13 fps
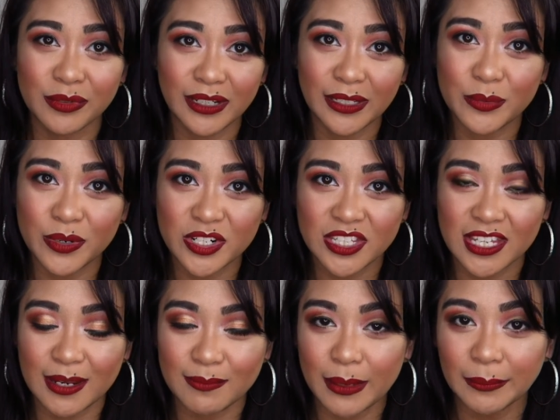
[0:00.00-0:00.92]
really wish
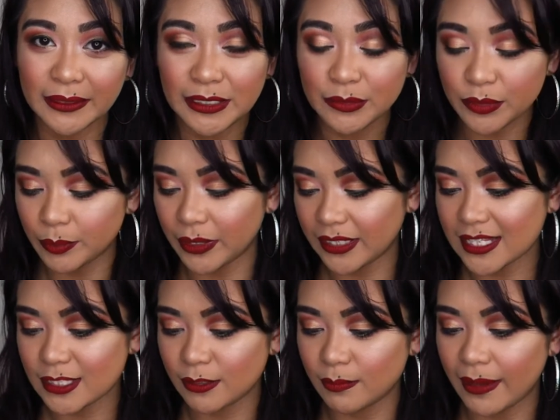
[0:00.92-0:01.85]
that Maybelline would bring
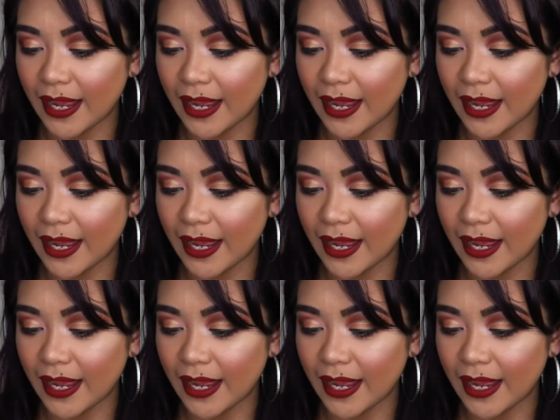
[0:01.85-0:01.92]
this one